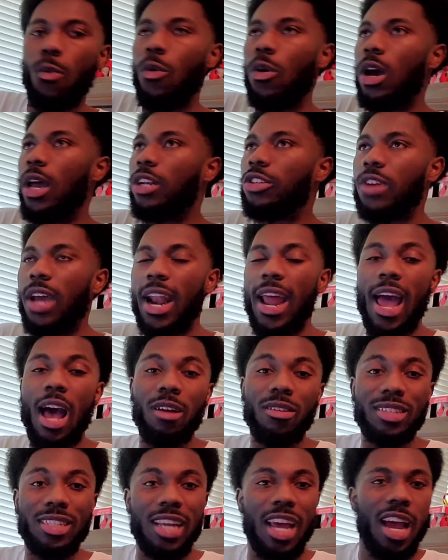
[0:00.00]
one trying to
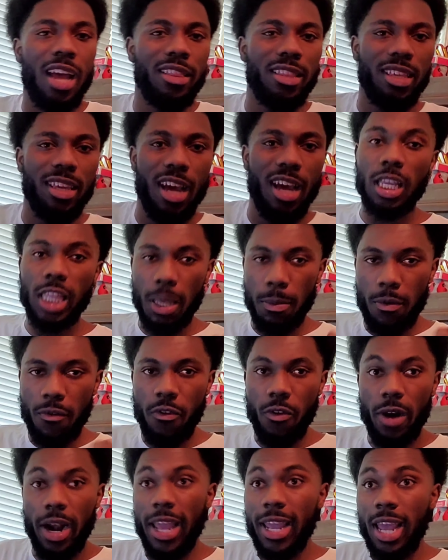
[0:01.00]
outshine the other.
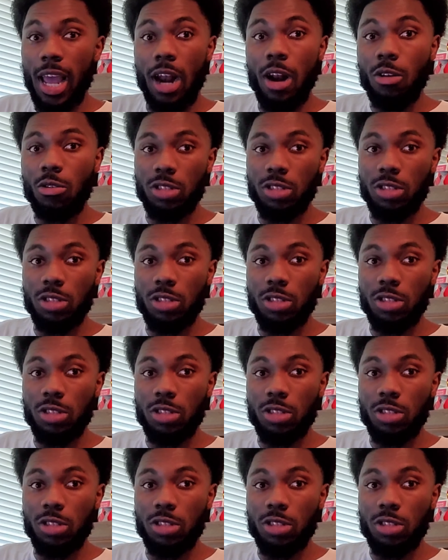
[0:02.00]
Before they got on